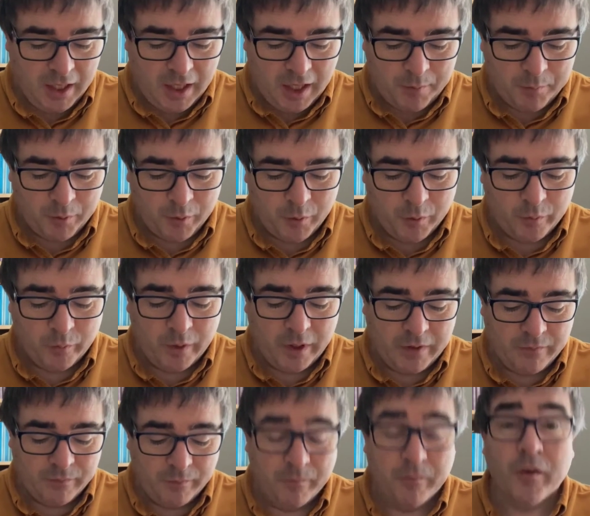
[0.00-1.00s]
and we're going to
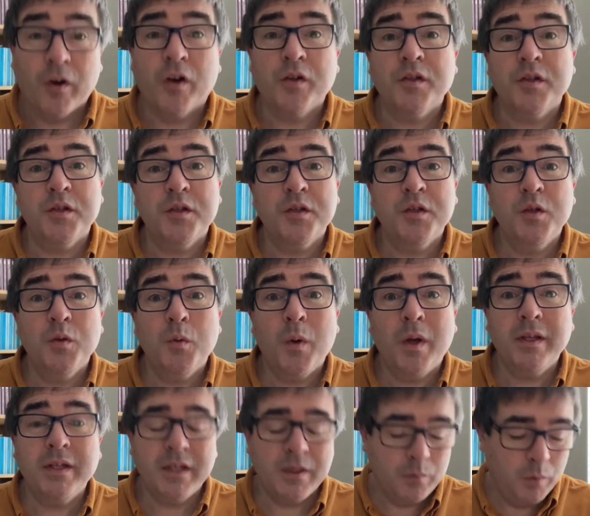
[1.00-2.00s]
read from verses
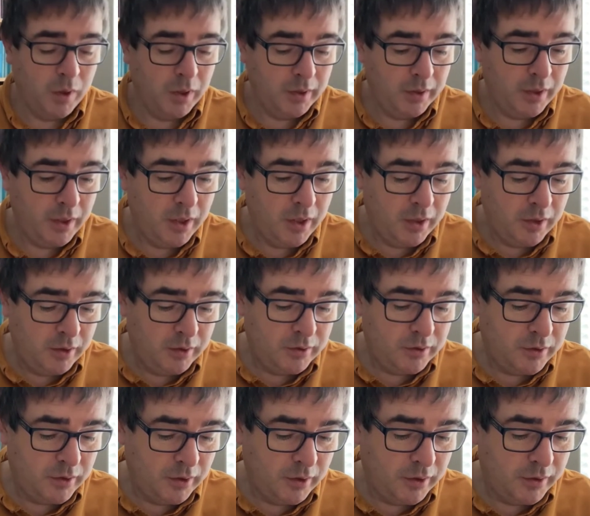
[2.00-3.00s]
21
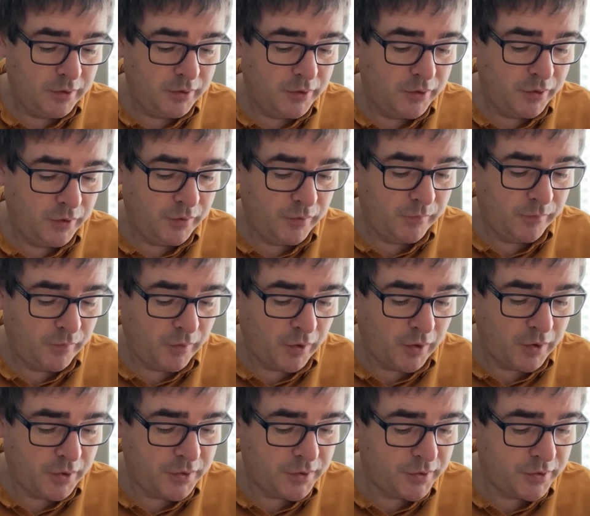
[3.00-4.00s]
down to
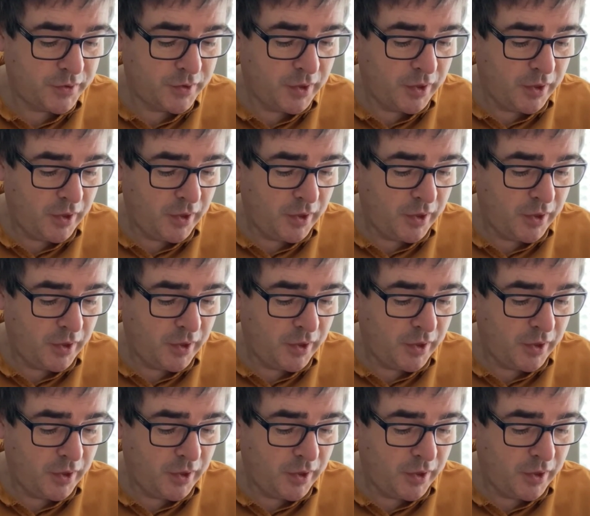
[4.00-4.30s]
verse